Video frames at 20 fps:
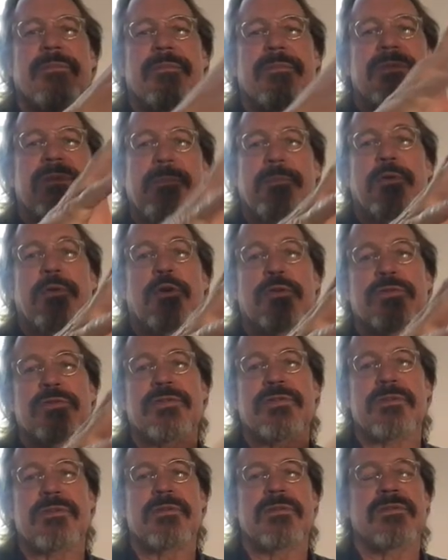the
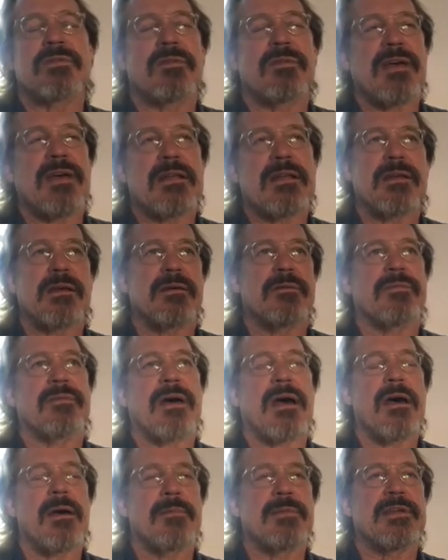person, savannah
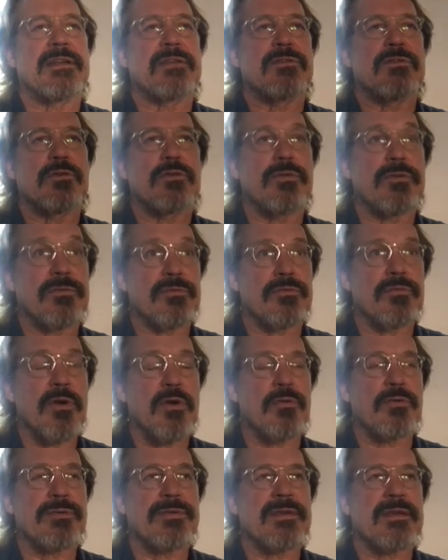hominid, could
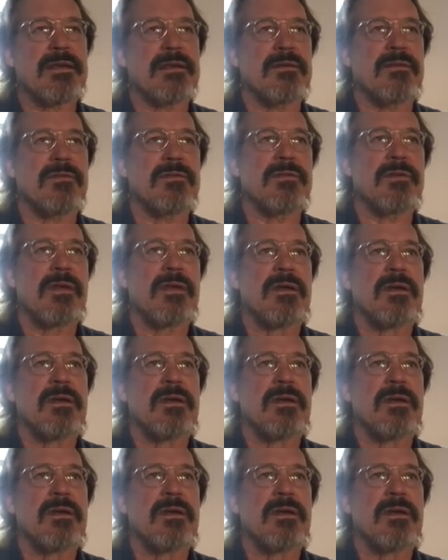throw things,